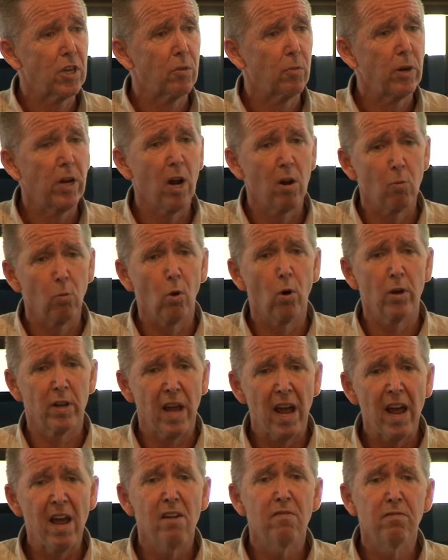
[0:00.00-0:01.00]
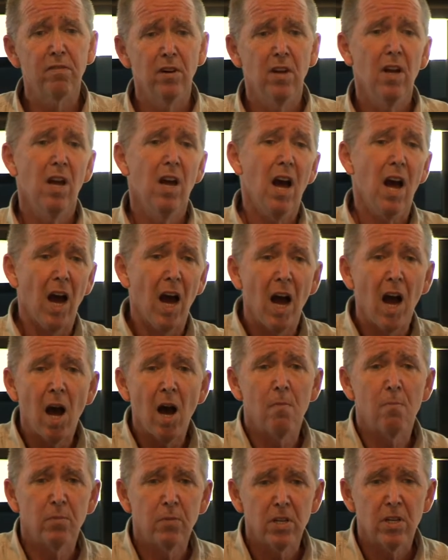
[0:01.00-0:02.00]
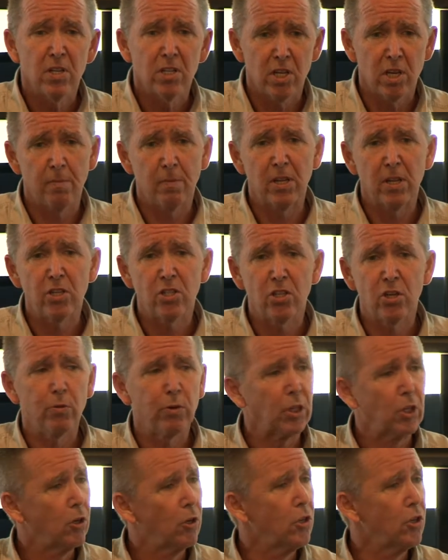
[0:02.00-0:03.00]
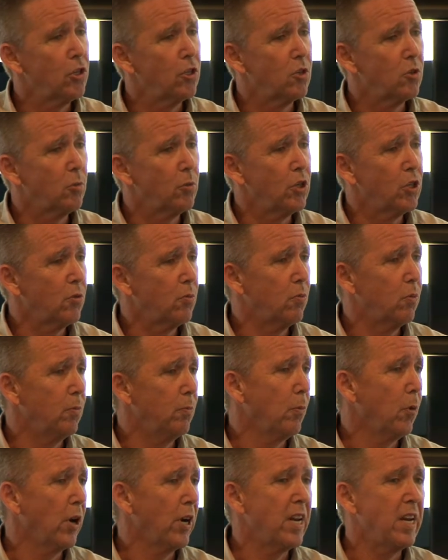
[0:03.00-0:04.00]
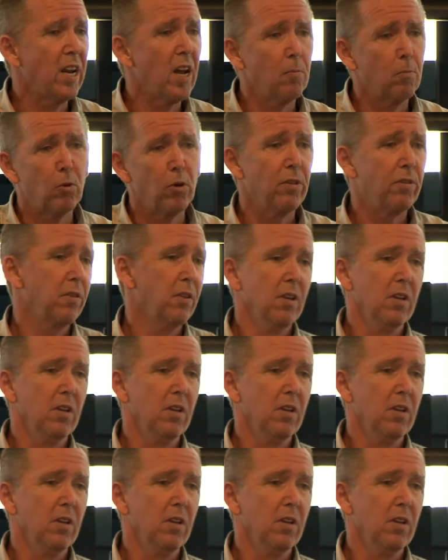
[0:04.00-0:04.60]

we don't want to have some of these new incursions which might end up with